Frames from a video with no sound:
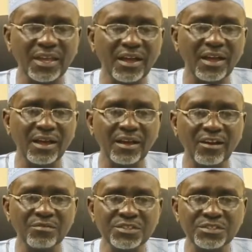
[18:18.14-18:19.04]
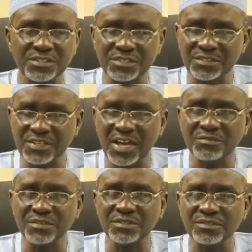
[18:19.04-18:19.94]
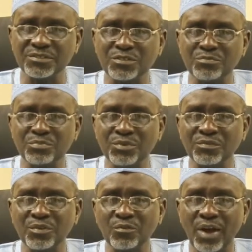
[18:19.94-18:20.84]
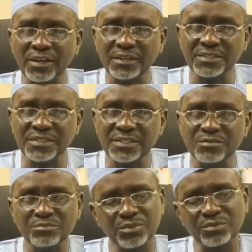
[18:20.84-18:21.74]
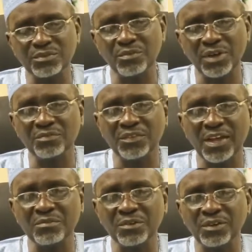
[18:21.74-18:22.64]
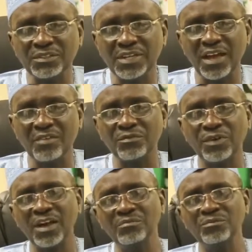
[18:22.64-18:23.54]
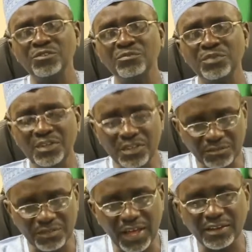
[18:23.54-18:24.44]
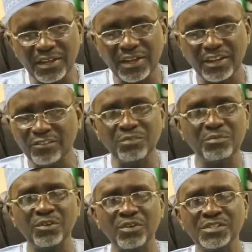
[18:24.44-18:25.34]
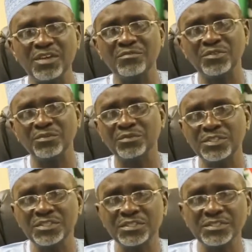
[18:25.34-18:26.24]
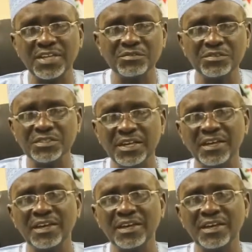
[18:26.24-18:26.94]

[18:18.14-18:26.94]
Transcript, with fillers: uh, of the teaching service to improve the quality, improve the welfare, because I've come to believe that, not because I'm from the teaching service,